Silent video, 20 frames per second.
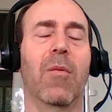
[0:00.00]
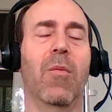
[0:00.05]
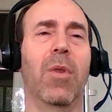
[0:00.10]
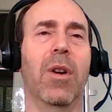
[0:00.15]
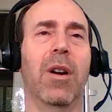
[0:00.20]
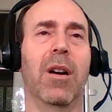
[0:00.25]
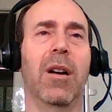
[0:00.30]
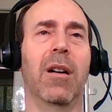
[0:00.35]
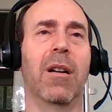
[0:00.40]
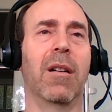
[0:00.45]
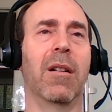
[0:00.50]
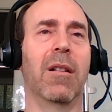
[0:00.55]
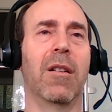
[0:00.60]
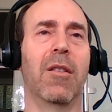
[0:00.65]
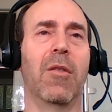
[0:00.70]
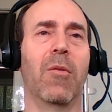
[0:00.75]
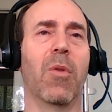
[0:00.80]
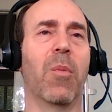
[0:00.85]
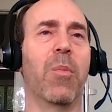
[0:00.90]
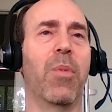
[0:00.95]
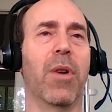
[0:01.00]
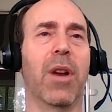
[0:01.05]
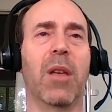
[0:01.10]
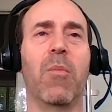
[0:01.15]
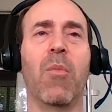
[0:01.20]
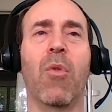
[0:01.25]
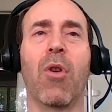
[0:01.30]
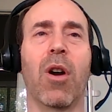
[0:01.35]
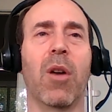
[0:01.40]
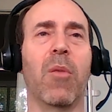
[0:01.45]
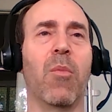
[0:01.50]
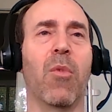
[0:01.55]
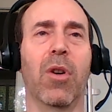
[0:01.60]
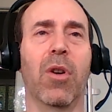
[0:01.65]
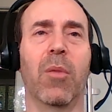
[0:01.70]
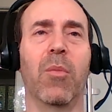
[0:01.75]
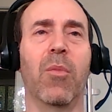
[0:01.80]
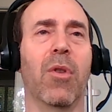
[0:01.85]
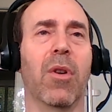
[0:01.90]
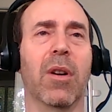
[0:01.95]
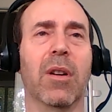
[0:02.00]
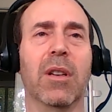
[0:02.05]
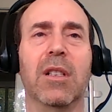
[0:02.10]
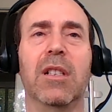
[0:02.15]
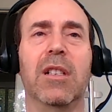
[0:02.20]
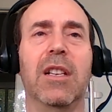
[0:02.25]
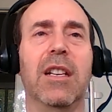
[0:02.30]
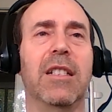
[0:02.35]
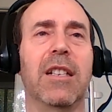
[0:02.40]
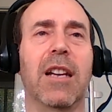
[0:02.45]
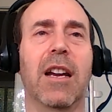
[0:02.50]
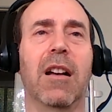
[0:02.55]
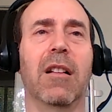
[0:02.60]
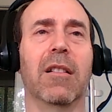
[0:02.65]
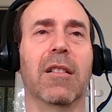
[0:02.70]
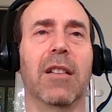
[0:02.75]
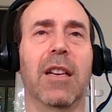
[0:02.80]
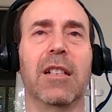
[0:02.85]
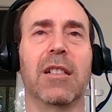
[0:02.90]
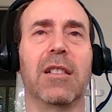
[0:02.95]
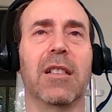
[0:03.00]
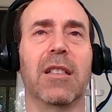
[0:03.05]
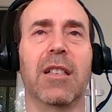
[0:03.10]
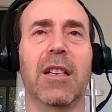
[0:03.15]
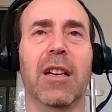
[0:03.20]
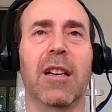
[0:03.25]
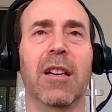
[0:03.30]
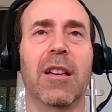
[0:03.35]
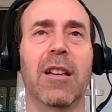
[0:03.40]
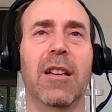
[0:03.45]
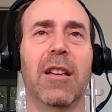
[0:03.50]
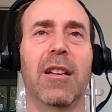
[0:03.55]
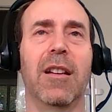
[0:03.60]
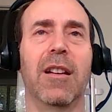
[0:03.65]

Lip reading: we're putting more and more detail into the